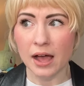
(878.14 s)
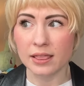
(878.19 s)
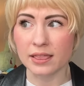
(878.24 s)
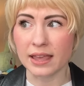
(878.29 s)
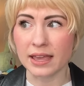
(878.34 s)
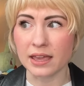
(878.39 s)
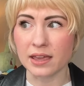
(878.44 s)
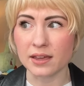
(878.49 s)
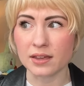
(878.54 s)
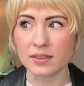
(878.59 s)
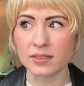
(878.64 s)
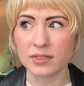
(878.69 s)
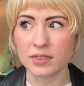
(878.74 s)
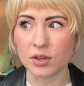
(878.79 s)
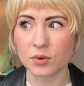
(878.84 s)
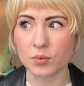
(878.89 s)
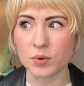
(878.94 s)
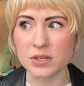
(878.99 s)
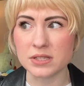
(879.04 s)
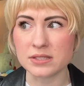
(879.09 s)
like
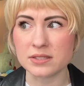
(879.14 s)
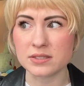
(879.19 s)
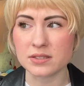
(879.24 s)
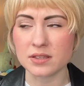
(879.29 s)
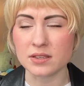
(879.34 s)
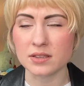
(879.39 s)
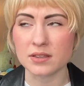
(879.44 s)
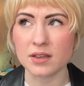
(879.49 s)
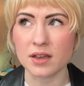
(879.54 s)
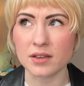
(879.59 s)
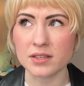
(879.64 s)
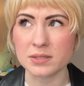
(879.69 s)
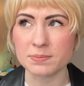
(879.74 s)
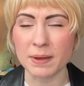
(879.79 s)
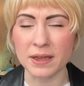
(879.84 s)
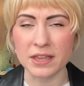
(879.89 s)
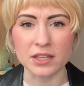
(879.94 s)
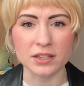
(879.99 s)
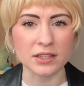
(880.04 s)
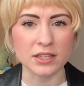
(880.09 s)
there was
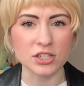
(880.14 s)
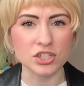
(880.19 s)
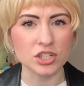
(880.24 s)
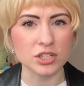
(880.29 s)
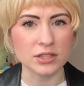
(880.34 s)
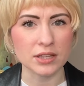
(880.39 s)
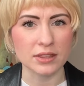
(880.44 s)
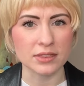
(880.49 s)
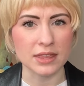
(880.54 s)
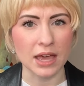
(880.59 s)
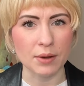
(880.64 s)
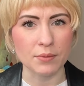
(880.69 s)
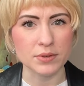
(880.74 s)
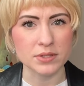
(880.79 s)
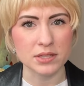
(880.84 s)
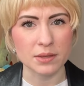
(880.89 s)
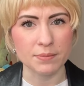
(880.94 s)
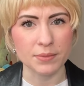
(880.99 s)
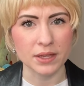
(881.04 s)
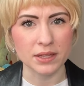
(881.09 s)
speculation that that was
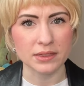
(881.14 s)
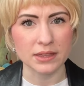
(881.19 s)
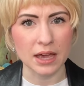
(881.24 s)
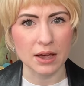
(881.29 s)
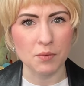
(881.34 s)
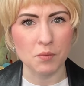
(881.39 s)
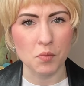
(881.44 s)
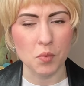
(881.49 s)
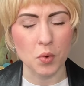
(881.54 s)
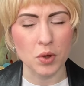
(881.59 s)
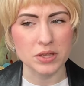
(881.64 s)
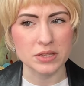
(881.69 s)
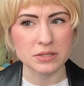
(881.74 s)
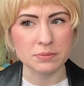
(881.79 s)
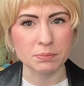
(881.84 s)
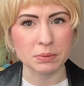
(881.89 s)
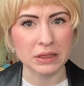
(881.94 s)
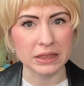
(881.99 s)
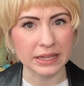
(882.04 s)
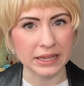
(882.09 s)
something that was
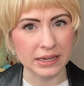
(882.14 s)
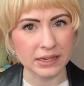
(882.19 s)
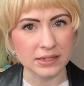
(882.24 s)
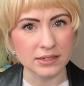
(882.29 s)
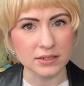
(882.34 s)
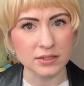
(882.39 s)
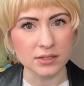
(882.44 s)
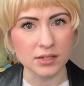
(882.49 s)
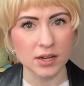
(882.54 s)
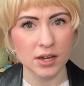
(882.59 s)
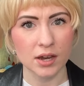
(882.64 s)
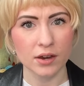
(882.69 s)
planned